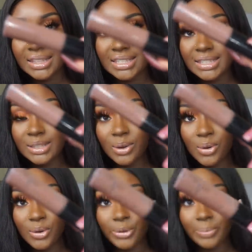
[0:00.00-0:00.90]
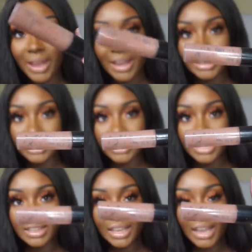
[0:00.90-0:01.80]
This is the old
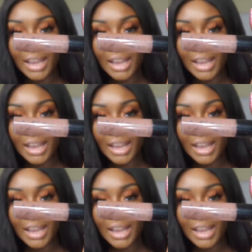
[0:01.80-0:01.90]
packaging. Like,